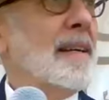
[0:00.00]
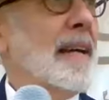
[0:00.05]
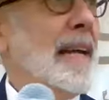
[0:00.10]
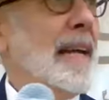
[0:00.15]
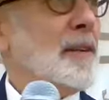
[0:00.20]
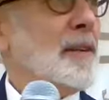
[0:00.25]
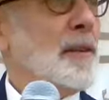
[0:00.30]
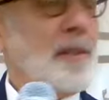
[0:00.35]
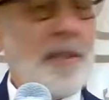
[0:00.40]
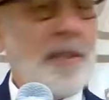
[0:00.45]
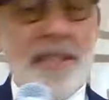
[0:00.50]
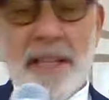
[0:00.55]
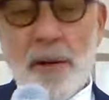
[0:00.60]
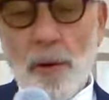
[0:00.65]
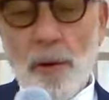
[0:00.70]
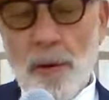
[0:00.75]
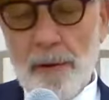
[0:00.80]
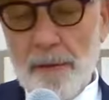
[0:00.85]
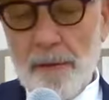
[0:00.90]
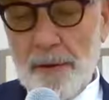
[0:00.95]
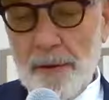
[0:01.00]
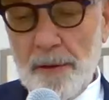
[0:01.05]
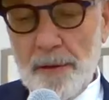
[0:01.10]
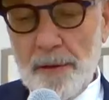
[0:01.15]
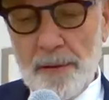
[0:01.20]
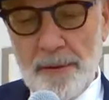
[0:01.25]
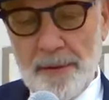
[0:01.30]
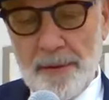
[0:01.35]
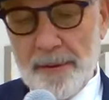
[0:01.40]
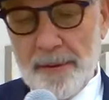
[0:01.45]
And good to see all of
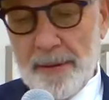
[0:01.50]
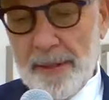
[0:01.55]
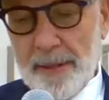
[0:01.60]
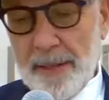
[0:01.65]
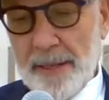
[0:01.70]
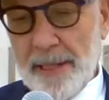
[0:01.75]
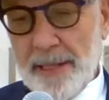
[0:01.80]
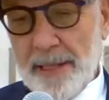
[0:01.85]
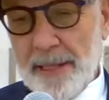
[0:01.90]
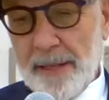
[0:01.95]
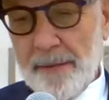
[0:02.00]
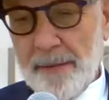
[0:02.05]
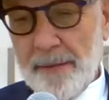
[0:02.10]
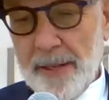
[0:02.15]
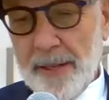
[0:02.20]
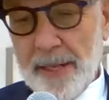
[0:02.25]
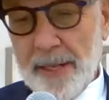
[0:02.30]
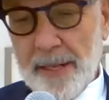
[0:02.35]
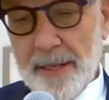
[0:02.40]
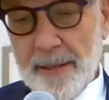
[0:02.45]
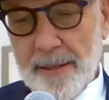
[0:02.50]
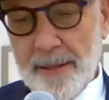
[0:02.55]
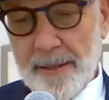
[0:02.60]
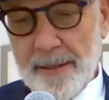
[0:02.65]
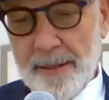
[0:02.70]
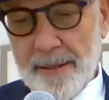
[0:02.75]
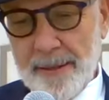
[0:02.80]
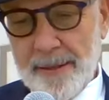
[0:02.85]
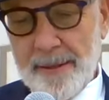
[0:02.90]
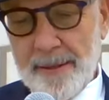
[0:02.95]
you this evening.
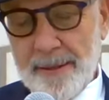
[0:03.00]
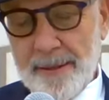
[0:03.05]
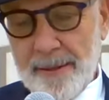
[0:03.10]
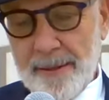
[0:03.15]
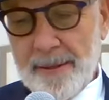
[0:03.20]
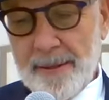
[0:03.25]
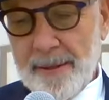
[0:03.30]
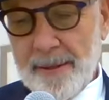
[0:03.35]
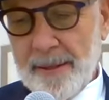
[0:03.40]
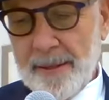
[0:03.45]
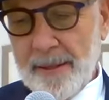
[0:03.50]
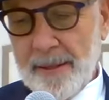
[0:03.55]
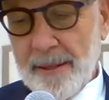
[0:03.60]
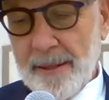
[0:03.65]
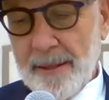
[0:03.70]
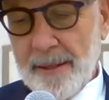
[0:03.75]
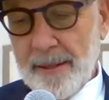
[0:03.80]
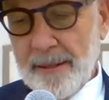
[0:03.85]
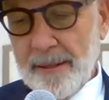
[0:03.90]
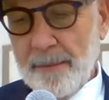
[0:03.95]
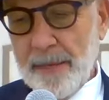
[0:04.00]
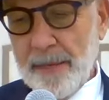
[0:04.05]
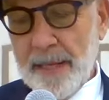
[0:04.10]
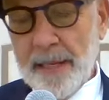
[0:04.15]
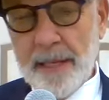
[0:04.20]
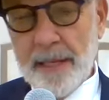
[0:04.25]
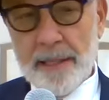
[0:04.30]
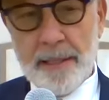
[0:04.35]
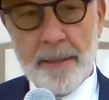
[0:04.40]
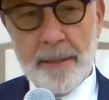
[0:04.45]

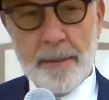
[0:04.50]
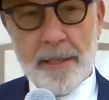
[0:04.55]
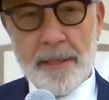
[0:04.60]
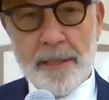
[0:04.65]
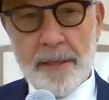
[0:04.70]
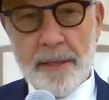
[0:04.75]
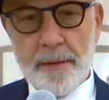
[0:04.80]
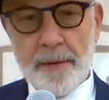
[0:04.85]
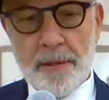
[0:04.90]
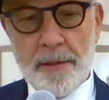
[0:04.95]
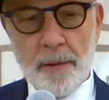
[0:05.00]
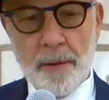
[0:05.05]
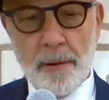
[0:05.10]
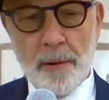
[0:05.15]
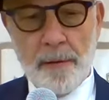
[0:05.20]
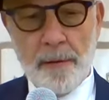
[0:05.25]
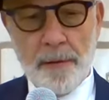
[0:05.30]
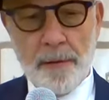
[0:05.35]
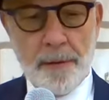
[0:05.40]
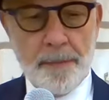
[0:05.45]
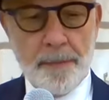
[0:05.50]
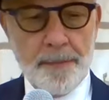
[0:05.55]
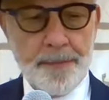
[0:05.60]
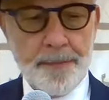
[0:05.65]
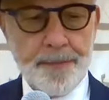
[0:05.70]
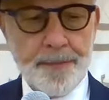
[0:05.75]
Gemar chasima tova to all of you.